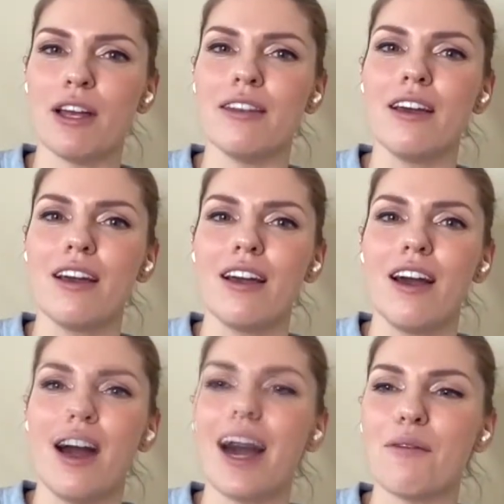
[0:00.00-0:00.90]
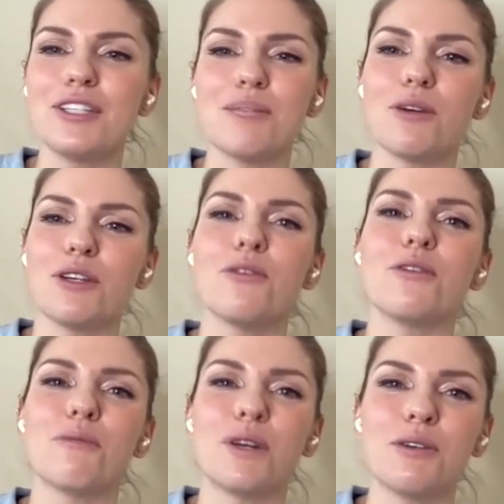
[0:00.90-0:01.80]
And yeah, I wondered what
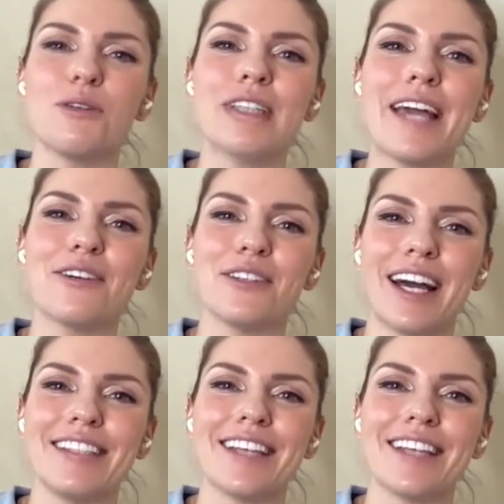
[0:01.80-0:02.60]
your take on that.